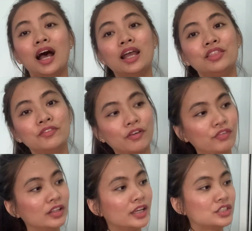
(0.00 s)
I
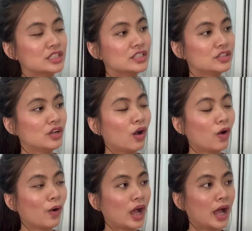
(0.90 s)
feel like she doesn't
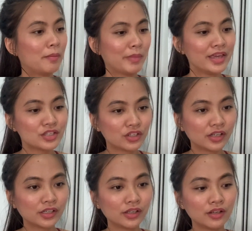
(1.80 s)
know my
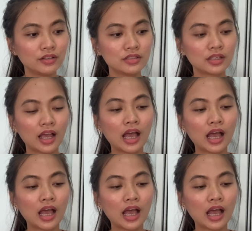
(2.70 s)
struggles,